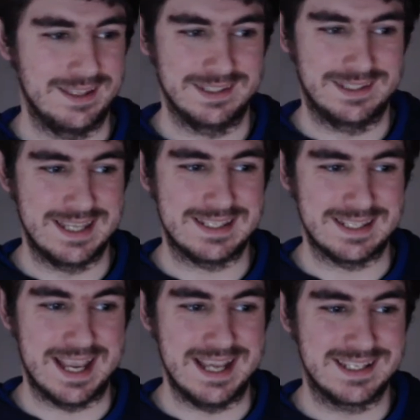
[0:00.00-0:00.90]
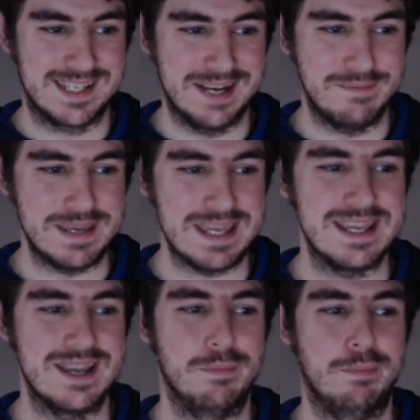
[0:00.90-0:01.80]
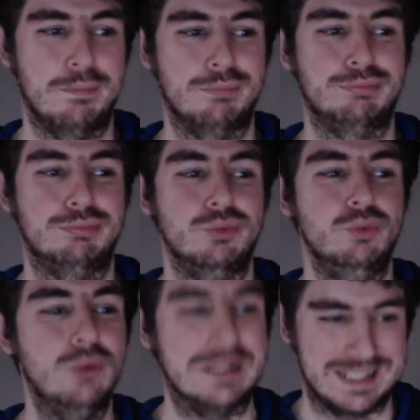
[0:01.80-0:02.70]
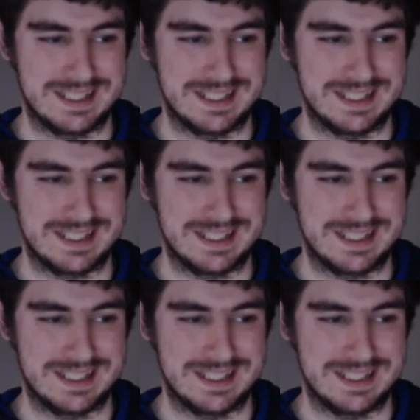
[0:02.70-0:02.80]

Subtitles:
This is gonna be brilliant.